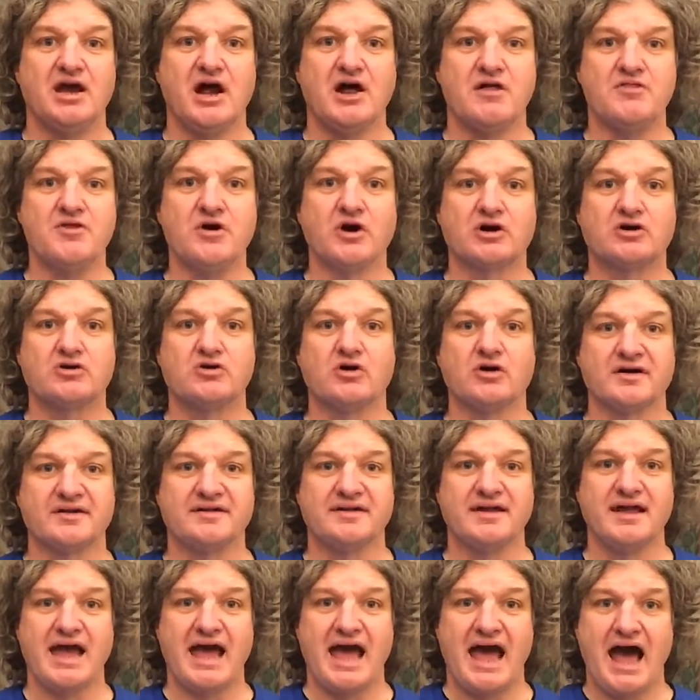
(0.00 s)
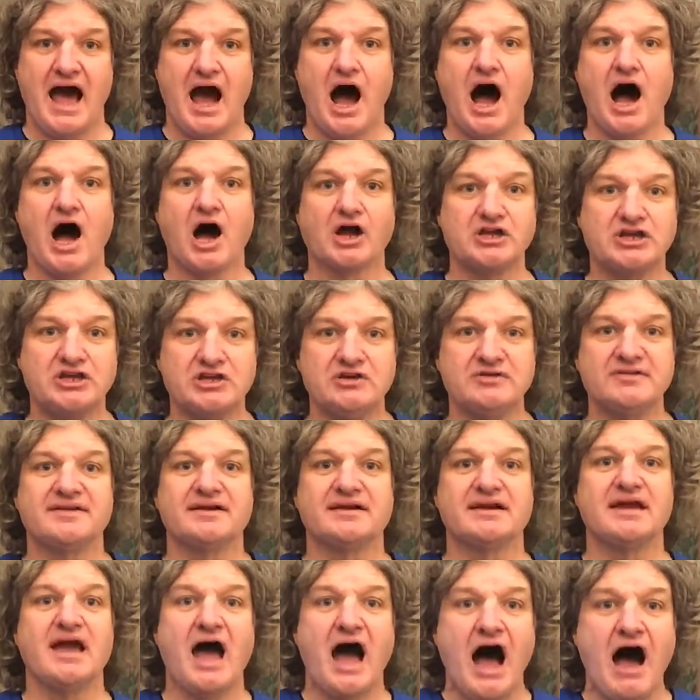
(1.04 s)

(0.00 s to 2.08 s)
that crooks are using